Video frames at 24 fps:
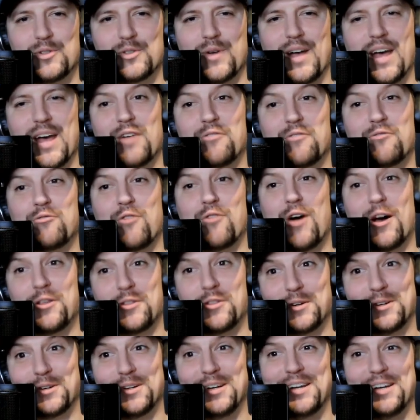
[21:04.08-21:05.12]
i had a
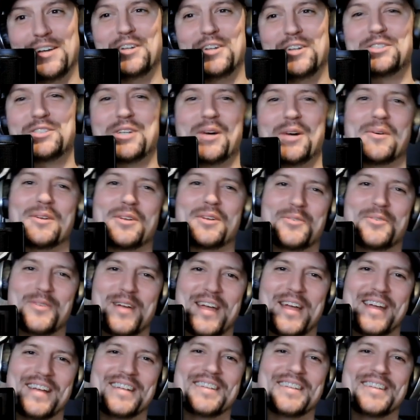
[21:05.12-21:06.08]
frother so yeah. i would create